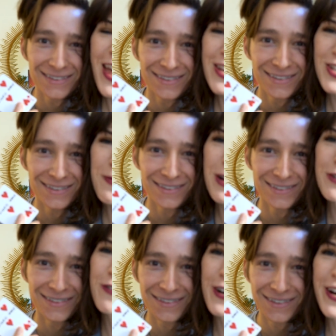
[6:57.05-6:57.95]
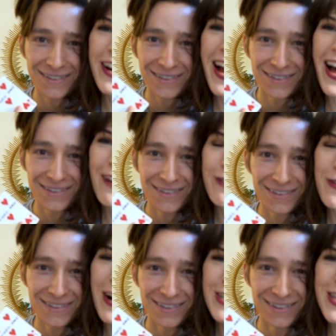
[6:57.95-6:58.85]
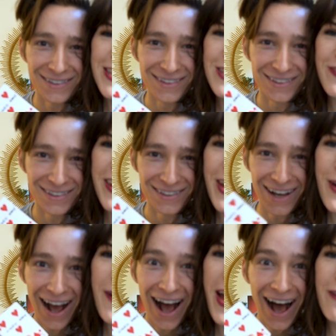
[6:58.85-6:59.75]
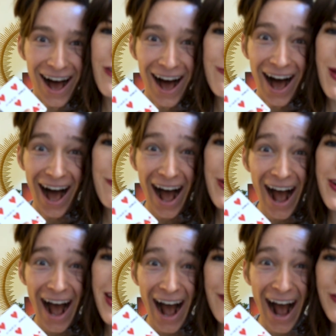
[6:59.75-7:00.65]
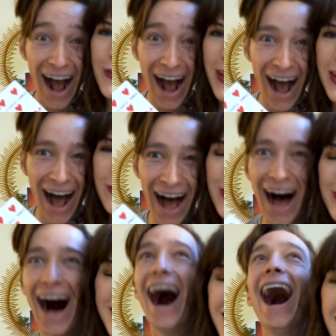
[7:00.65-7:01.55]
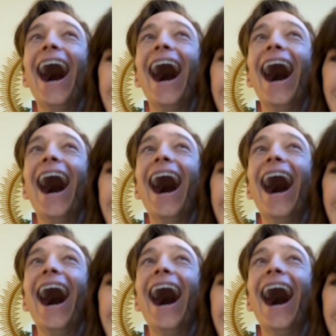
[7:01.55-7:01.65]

(not speaking)